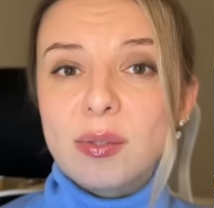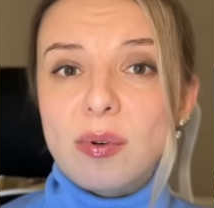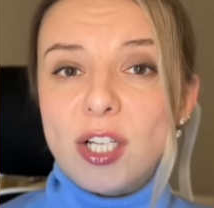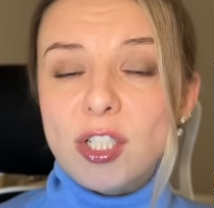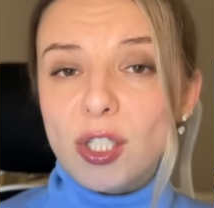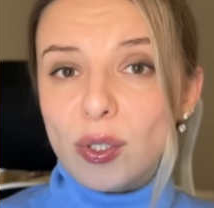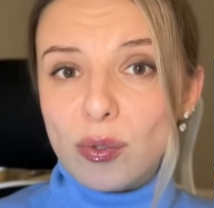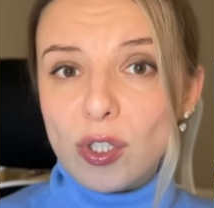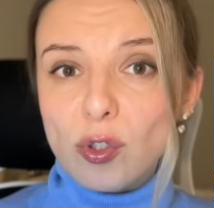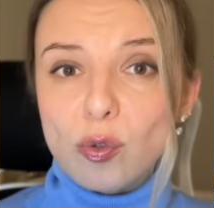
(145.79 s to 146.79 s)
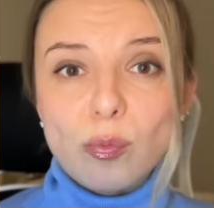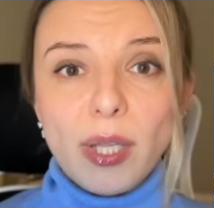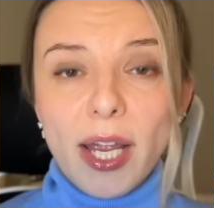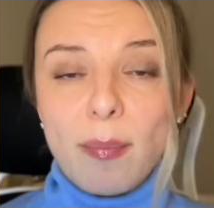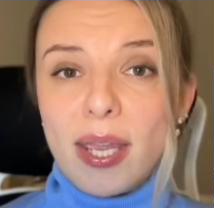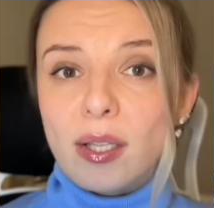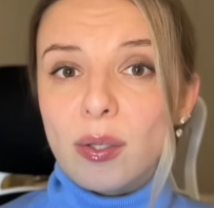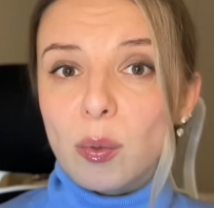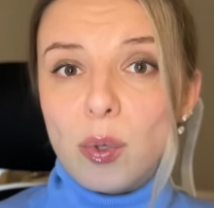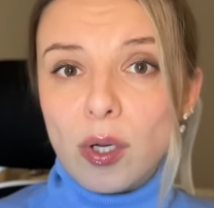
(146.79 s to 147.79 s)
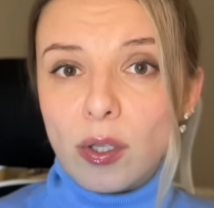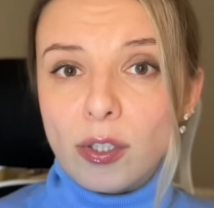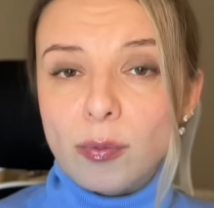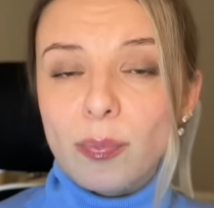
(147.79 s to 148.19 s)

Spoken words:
Russia uses to blackmail the world,